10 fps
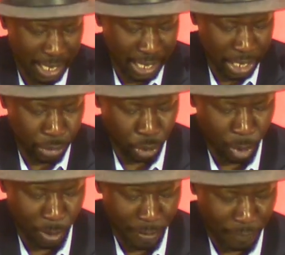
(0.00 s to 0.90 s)

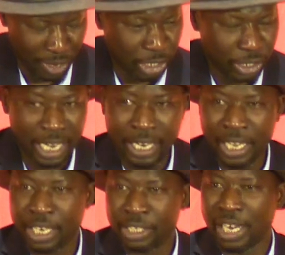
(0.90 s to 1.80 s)
into French and English.